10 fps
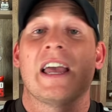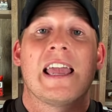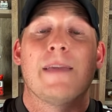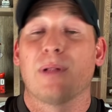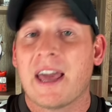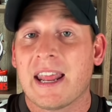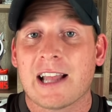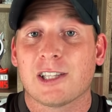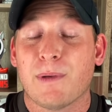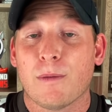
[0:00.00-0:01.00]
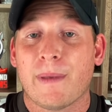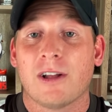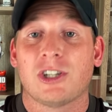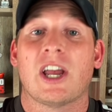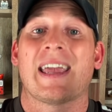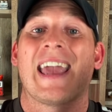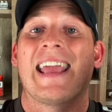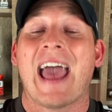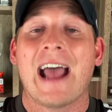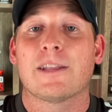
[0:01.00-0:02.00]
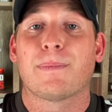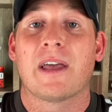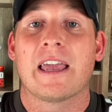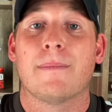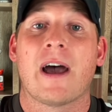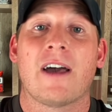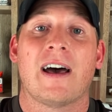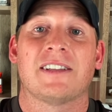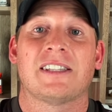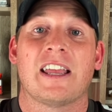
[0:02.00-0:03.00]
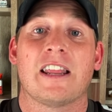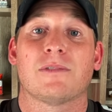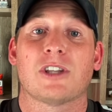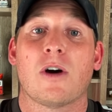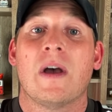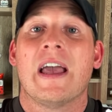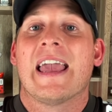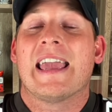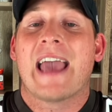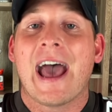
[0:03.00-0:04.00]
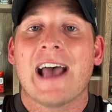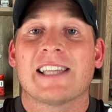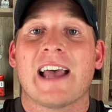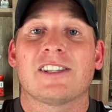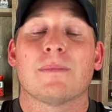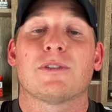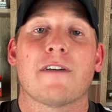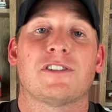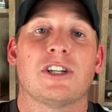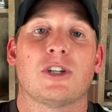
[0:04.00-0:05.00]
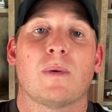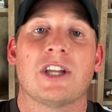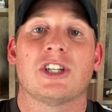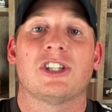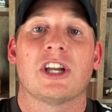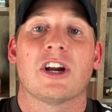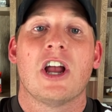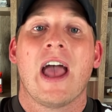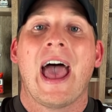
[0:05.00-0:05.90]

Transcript: He played against Bill Belichick, and he had to play in Mile High Stadium. So he has had some tough situations here.